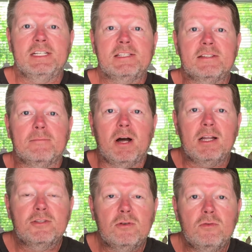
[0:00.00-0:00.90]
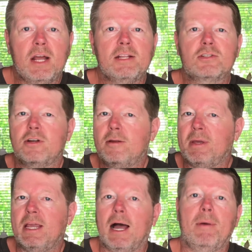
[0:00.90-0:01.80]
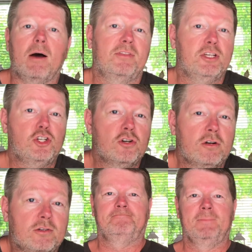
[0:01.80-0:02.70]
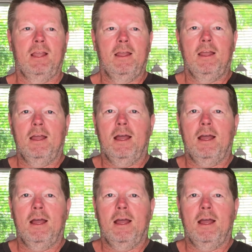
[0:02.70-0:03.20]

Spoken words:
This is the part 2 and it's going to be about the short connection.